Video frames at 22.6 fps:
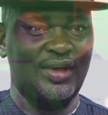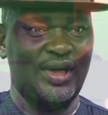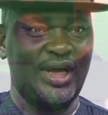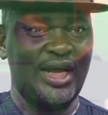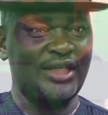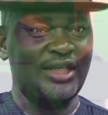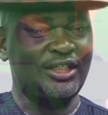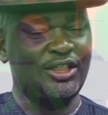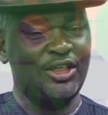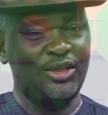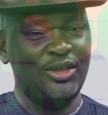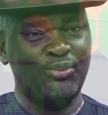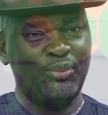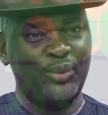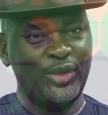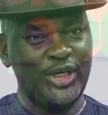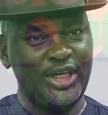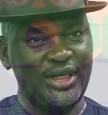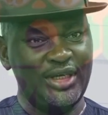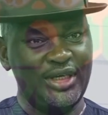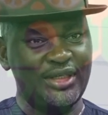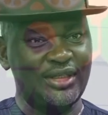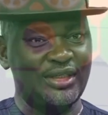at a
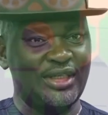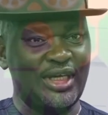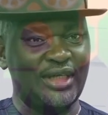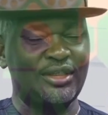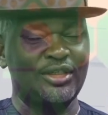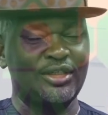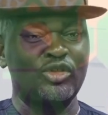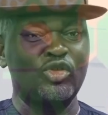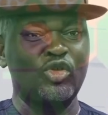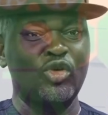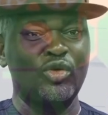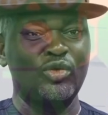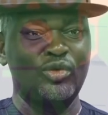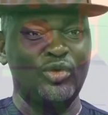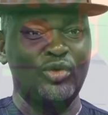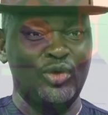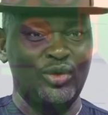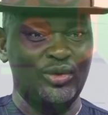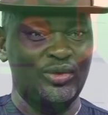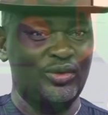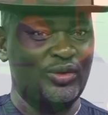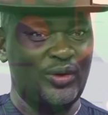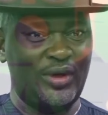place that is not
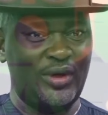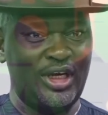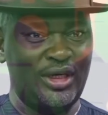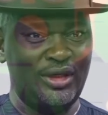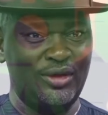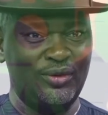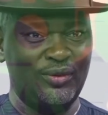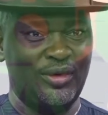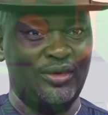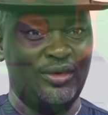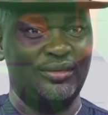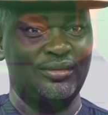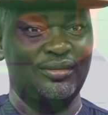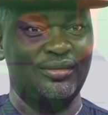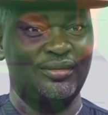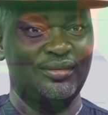known to anyone.